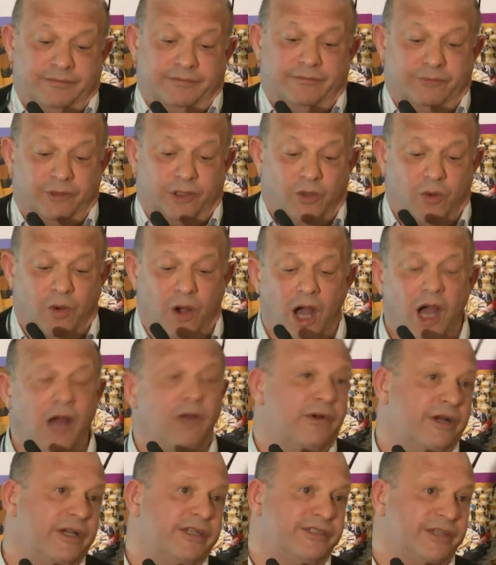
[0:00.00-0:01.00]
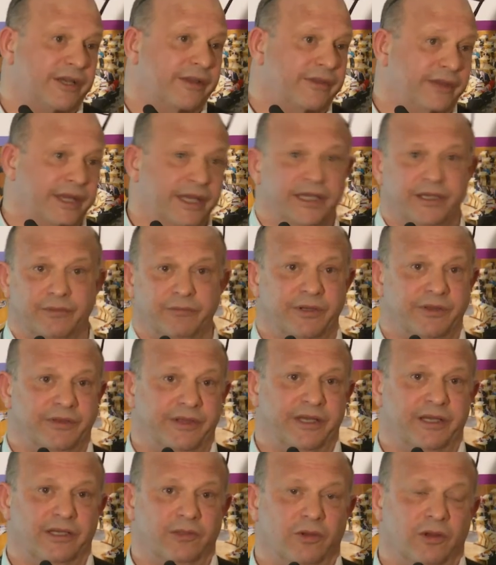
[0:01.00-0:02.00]
require us, I think, and we
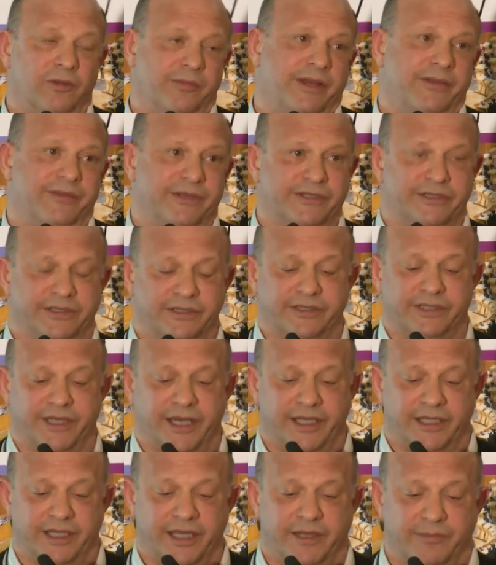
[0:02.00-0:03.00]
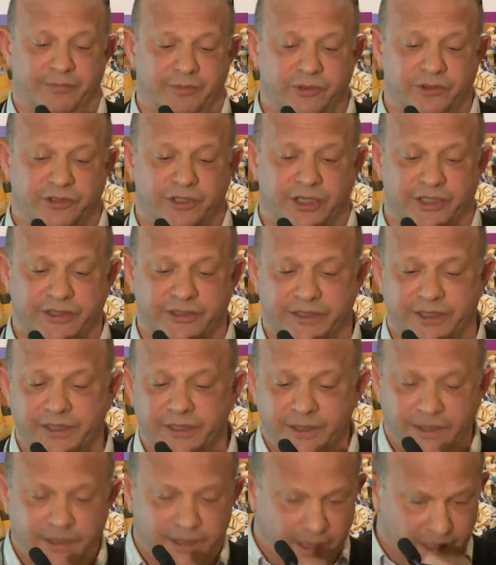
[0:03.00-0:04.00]
think a lot about this at, at Book Trust,
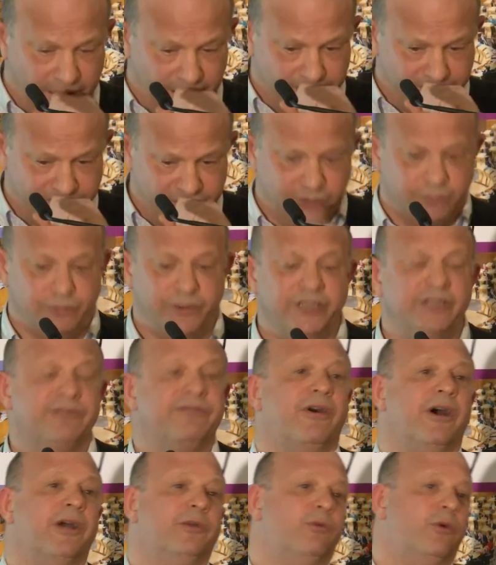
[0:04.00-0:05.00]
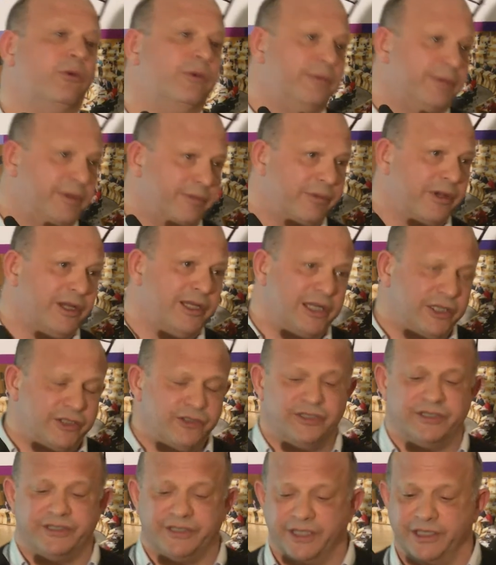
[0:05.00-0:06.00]
um, to redefine what we mean by
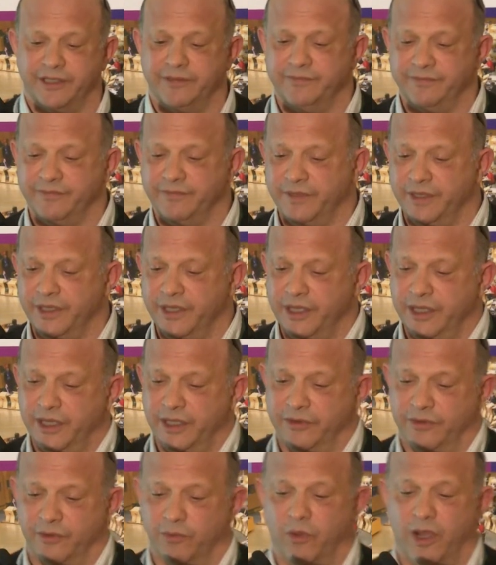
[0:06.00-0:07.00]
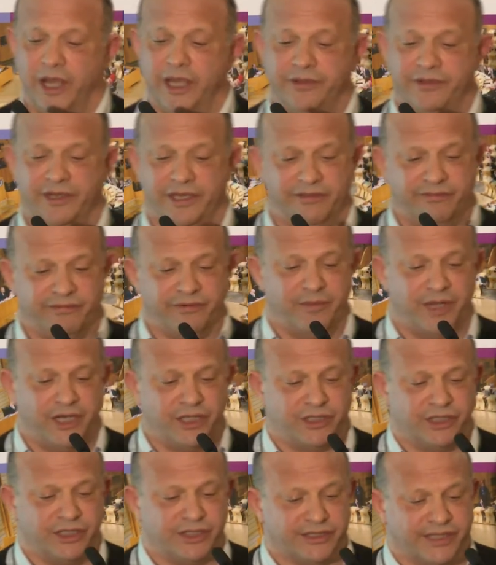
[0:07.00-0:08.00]
literacy. The way that
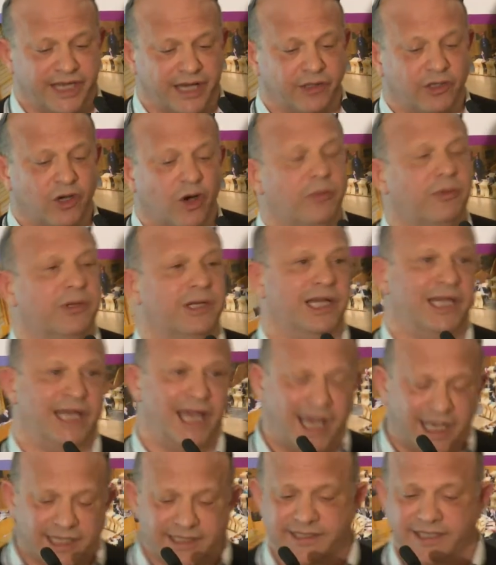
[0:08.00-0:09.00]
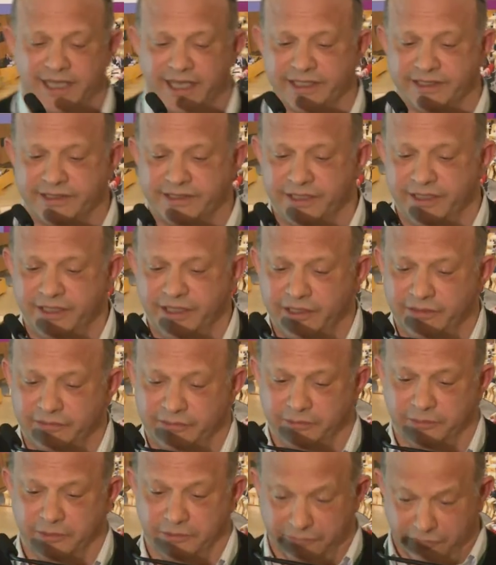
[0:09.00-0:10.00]
information is now commonly accessed
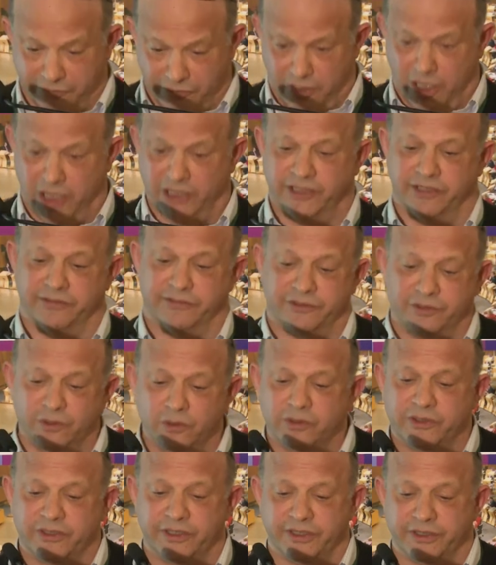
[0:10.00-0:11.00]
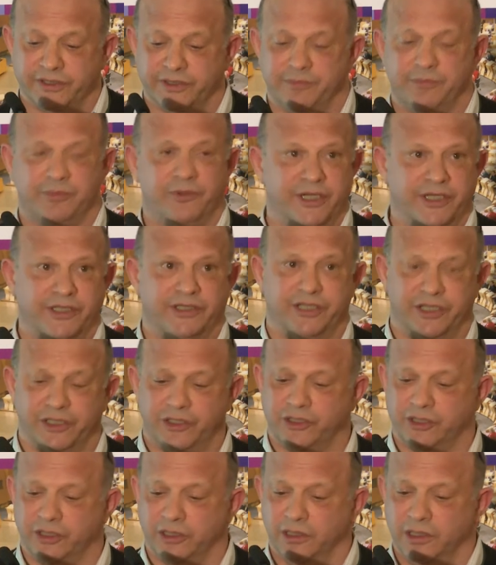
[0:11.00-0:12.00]
from a variety of sources, print,
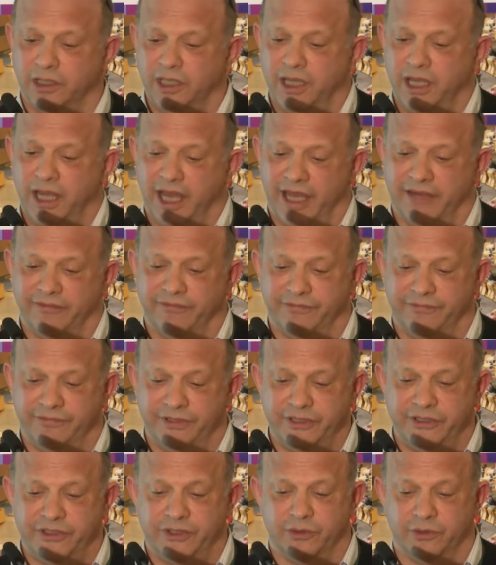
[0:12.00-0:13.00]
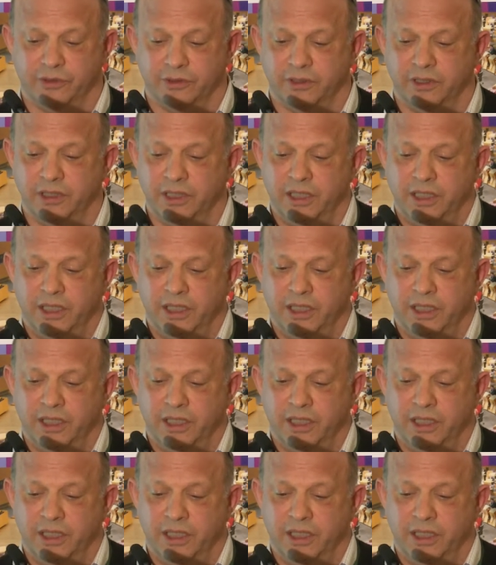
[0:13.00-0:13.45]
digital, and visual,